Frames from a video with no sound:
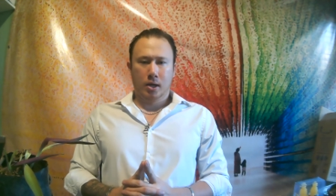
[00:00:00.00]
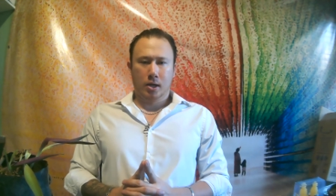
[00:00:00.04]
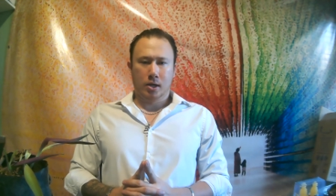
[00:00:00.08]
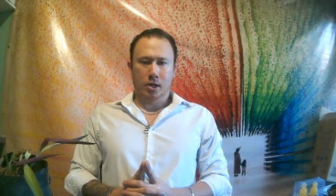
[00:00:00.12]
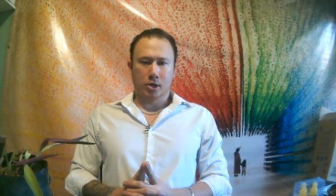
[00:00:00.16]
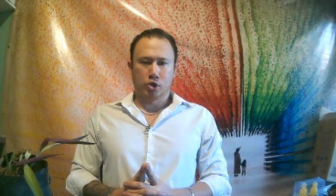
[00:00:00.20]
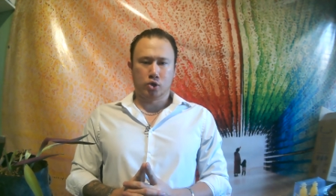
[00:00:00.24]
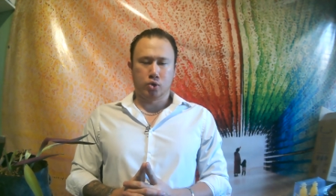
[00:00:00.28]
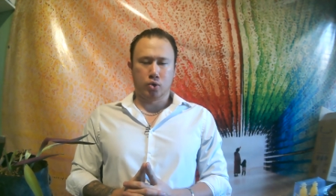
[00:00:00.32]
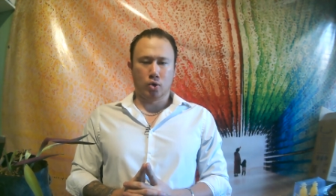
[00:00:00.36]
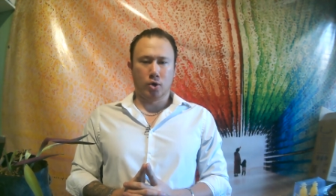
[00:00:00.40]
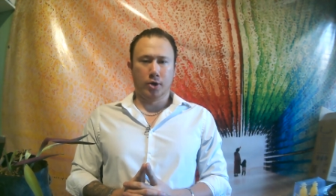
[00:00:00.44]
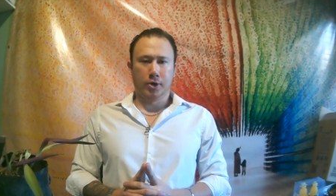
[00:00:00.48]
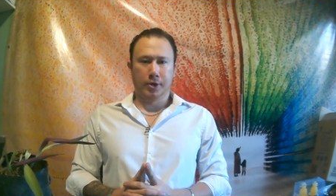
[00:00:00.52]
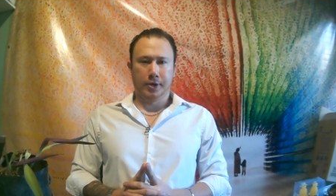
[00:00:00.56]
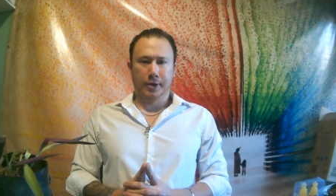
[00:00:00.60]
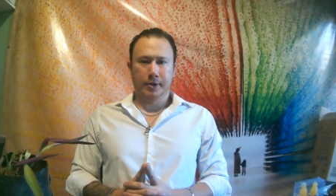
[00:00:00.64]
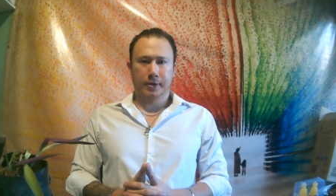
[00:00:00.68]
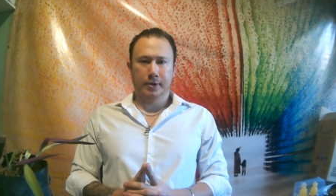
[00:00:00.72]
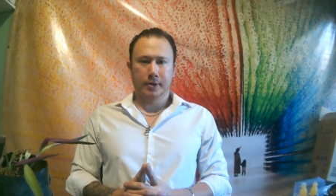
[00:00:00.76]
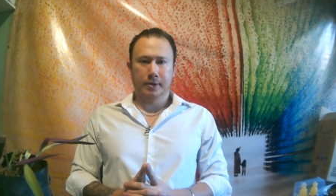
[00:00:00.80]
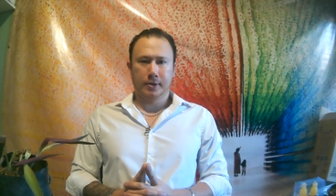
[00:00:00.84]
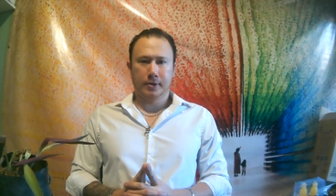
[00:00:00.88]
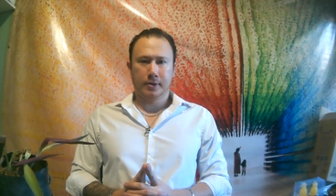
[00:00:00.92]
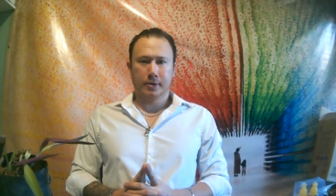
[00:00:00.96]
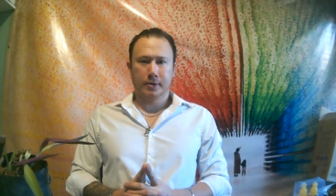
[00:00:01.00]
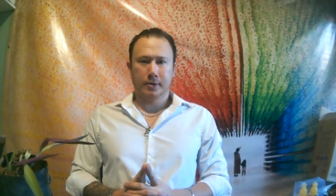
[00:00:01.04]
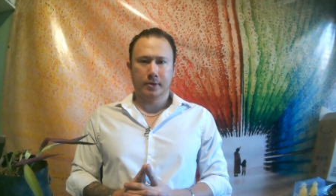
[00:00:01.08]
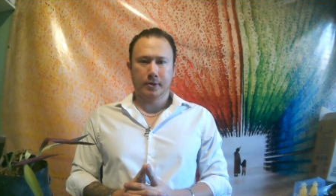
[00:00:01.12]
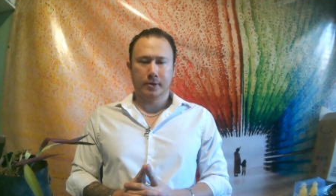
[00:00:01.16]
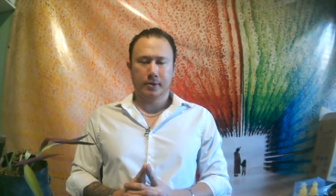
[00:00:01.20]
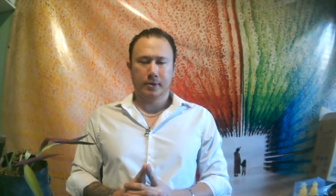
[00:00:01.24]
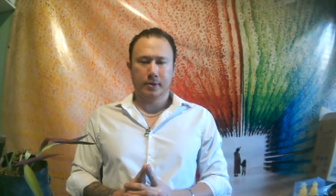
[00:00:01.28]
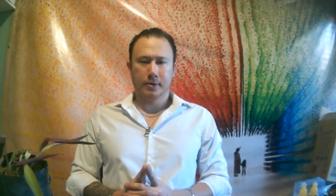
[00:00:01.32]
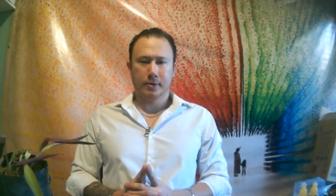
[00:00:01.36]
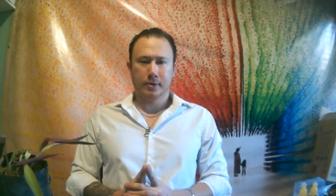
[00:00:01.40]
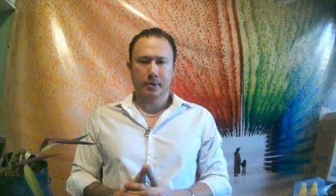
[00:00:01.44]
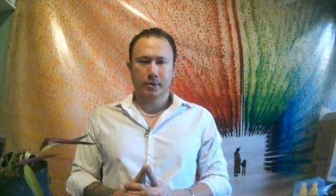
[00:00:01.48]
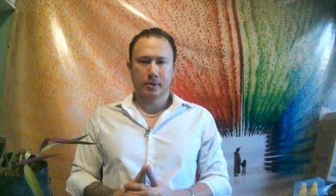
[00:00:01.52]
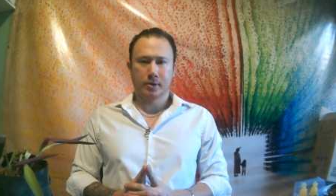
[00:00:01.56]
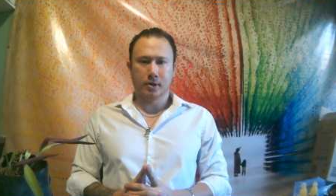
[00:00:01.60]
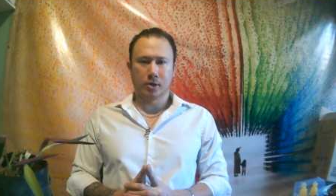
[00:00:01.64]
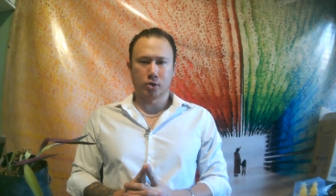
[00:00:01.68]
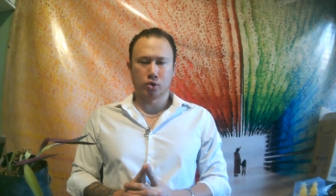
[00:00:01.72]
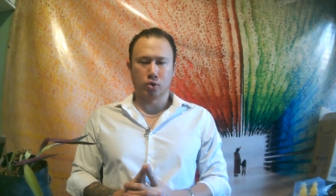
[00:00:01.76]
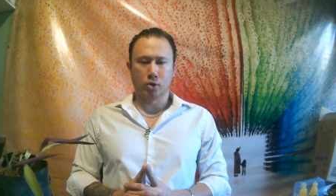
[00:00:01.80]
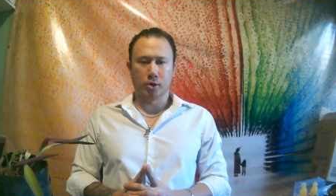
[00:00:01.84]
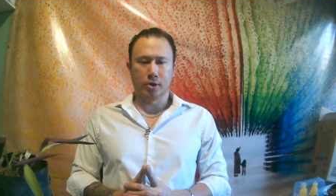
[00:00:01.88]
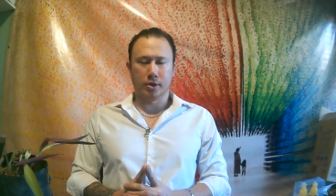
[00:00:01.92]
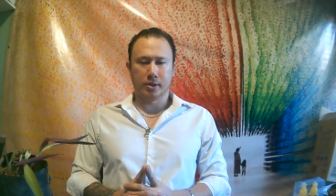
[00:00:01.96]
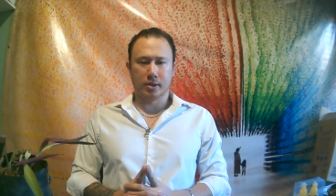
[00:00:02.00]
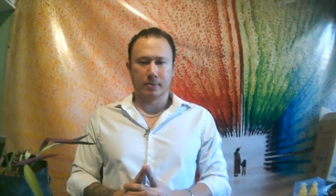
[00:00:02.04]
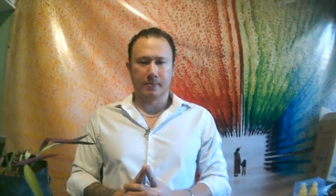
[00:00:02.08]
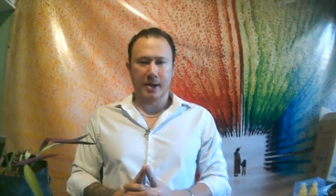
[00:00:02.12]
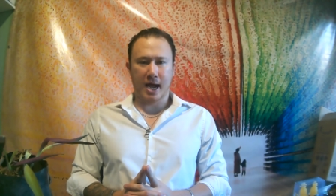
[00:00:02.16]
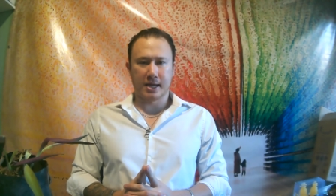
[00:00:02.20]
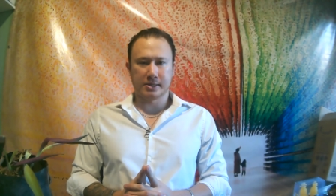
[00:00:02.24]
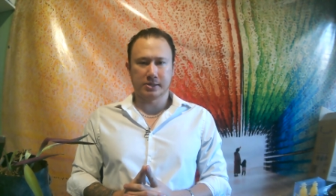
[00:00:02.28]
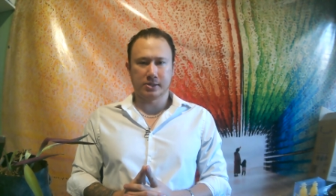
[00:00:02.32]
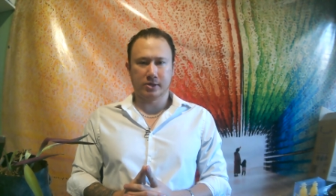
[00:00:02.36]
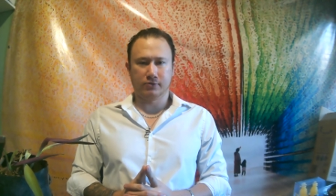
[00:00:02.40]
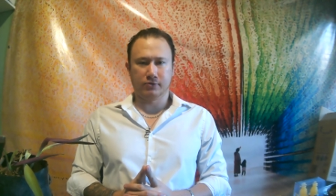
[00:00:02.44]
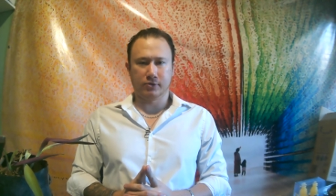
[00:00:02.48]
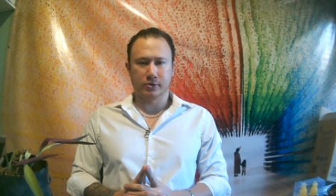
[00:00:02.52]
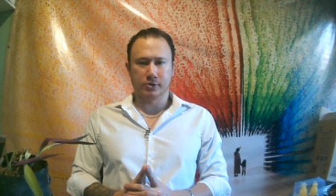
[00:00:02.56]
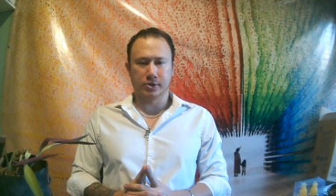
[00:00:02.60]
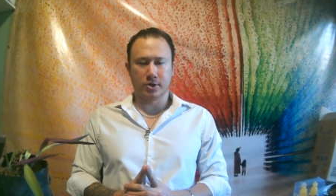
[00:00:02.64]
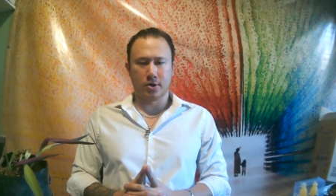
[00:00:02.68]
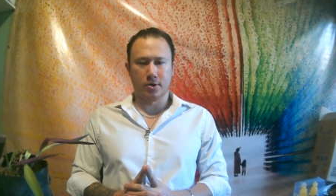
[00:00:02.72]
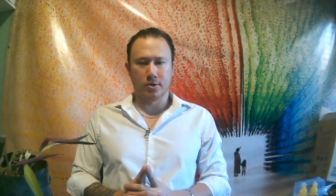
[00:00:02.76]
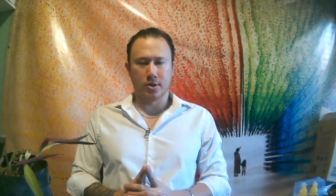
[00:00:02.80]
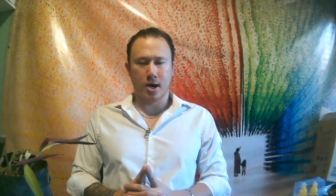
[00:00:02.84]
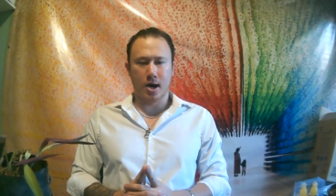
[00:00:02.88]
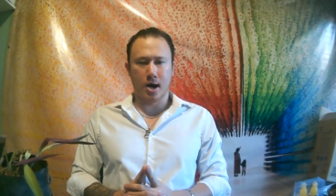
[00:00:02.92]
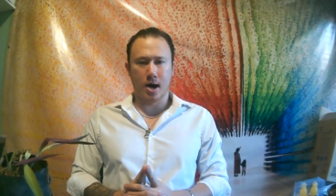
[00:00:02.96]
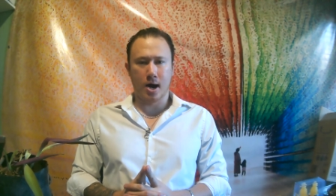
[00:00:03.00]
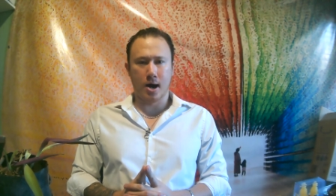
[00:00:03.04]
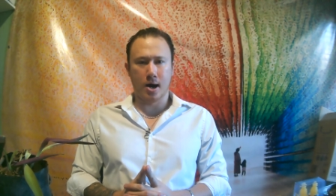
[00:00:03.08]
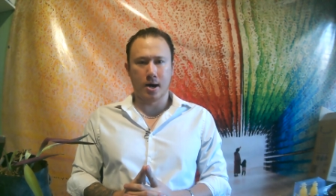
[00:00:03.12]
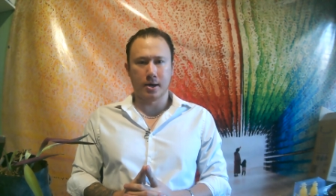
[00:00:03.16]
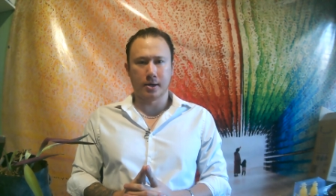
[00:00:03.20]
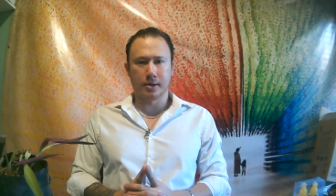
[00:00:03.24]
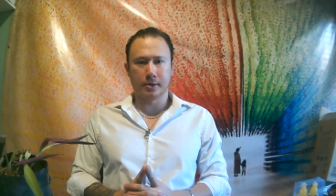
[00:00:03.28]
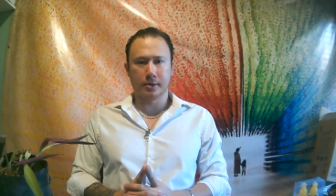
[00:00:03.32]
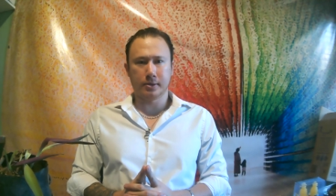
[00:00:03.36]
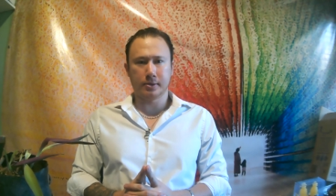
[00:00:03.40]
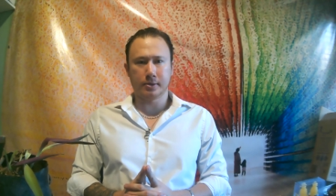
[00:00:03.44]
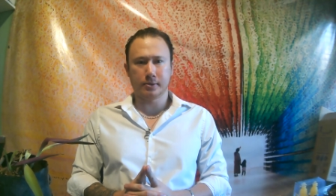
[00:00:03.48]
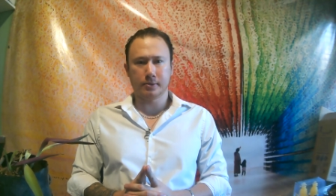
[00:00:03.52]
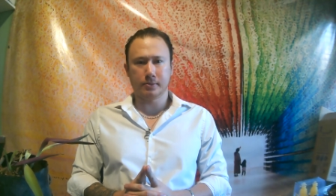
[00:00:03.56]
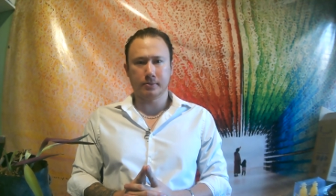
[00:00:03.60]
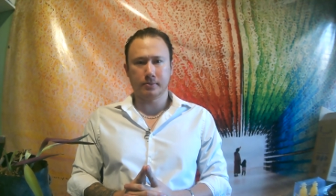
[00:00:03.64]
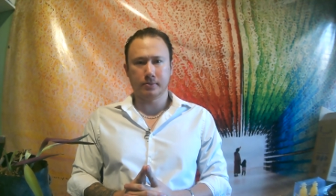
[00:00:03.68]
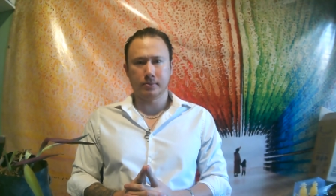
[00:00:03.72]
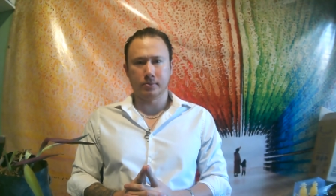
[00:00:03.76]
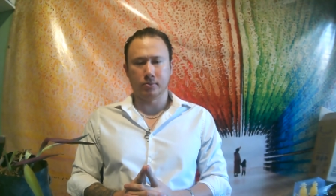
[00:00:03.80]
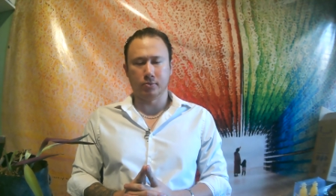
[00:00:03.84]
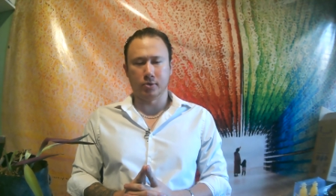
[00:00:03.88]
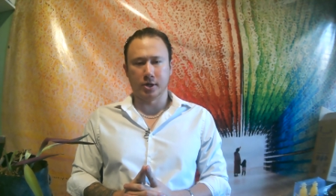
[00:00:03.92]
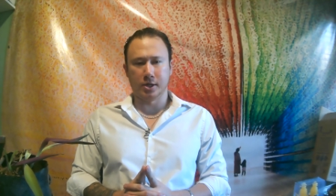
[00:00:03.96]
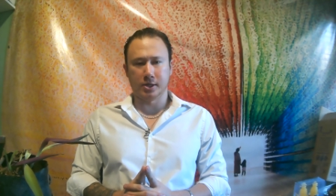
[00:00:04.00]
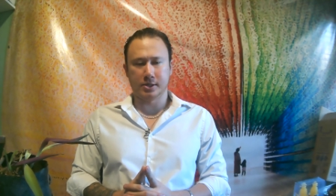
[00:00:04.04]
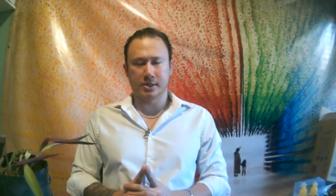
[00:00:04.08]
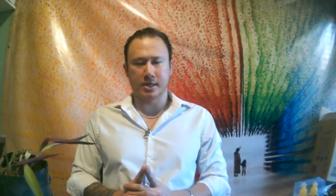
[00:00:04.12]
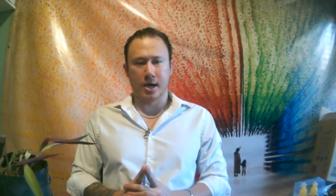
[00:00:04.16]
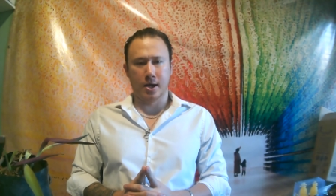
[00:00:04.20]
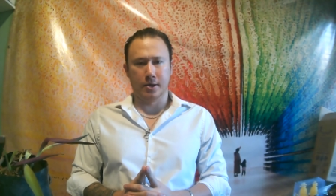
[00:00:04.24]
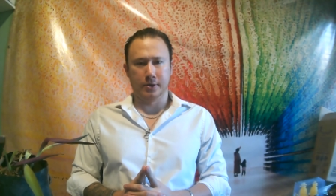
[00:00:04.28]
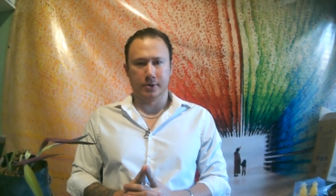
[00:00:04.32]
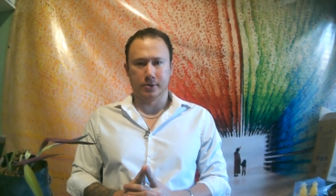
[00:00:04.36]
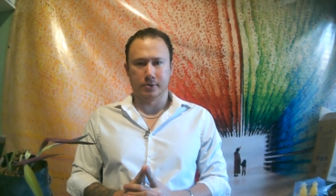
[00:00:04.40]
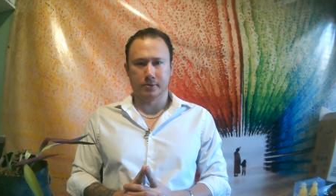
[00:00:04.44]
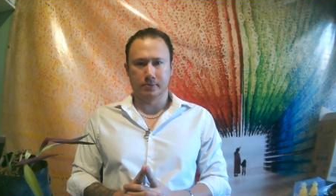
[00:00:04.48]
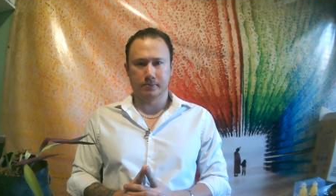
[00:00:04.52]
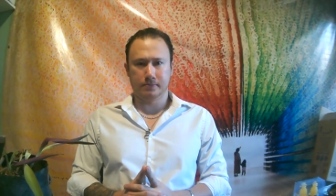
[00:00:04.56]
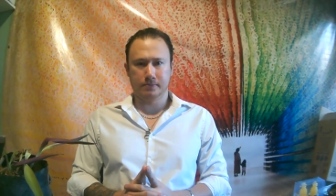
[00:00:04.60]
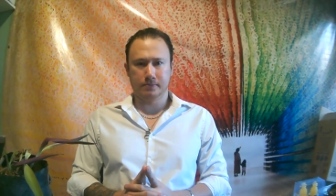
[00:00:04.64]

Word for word: controlling controlling the masses for so long want to tell you.